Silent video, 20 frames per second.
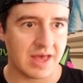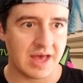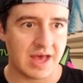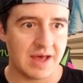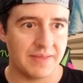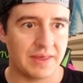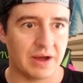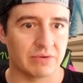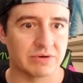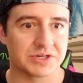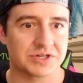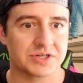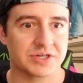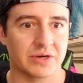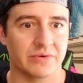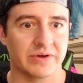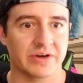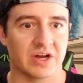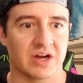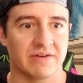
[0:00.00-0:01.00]
that was
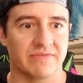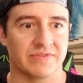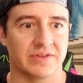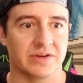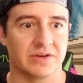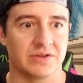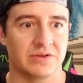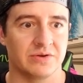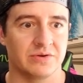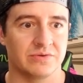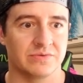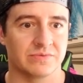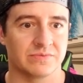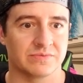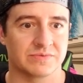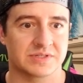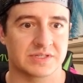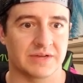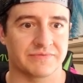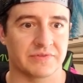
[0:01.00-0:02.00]
showing off the new
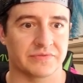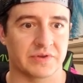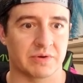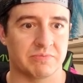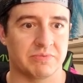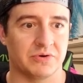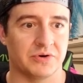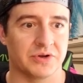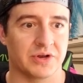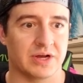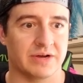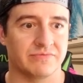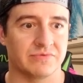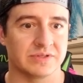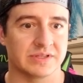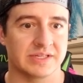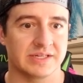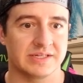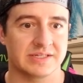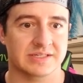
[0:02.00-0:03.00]
stuff that they're pulling off
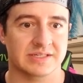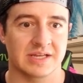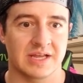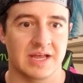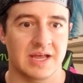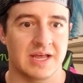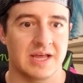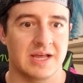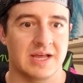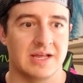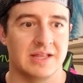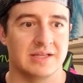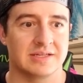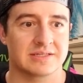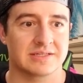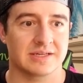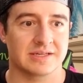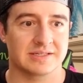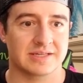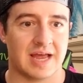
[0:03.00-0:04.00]
with this. This
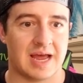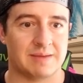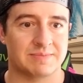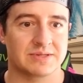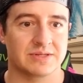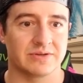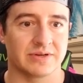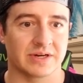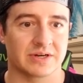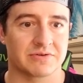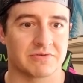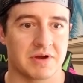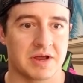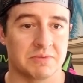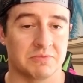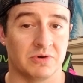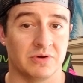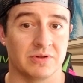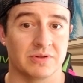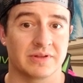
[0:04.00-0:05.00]
thing is absolutely
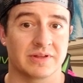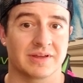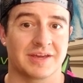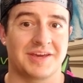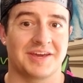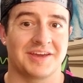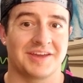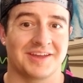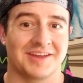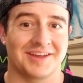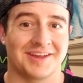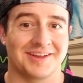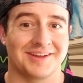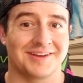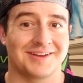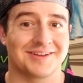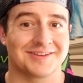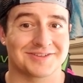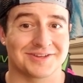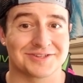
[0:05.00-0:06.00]
incredible.
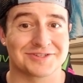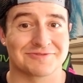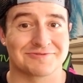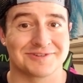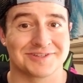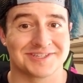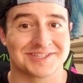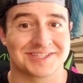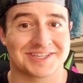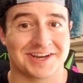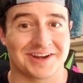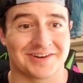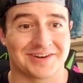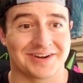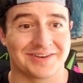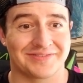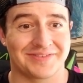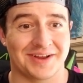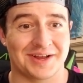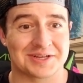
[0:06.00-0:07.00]
It's also really scary
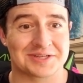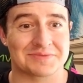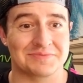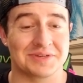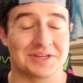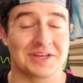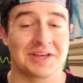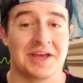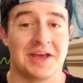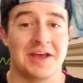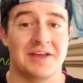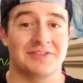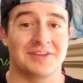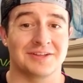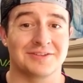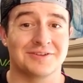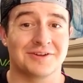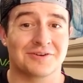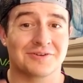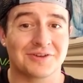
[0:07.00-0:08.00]
if you ask me. They
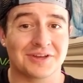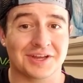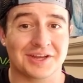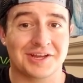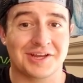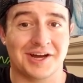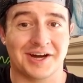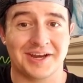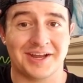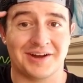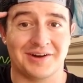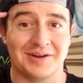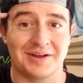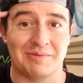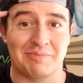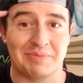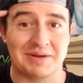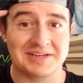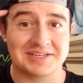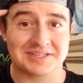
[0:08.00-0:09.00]
literally cut out a
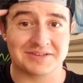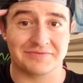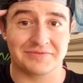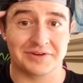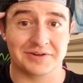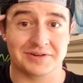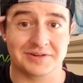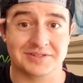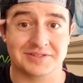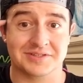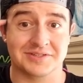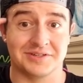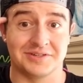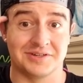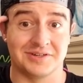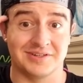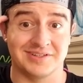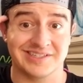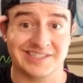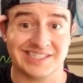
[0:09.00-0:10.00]
piece of your
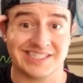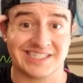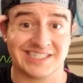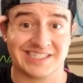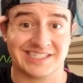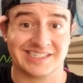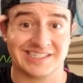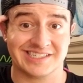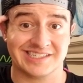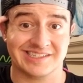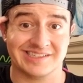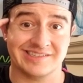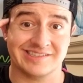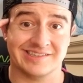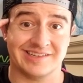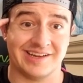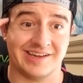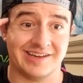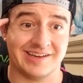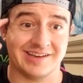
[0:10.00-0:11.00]
skull,
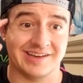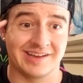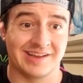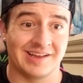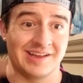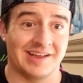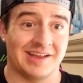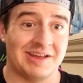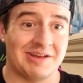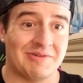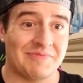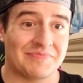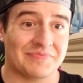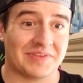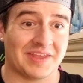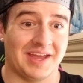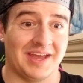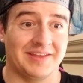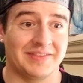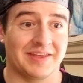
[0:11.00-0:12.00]
okay,
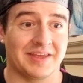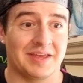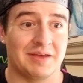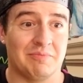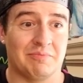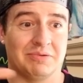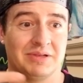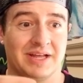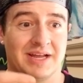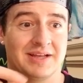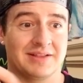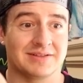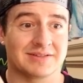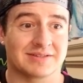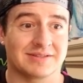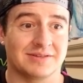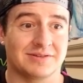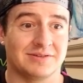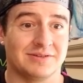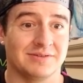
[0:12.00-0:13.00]
and they implant this
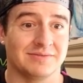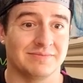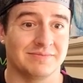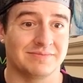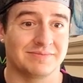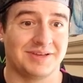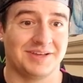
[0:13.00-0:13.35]
little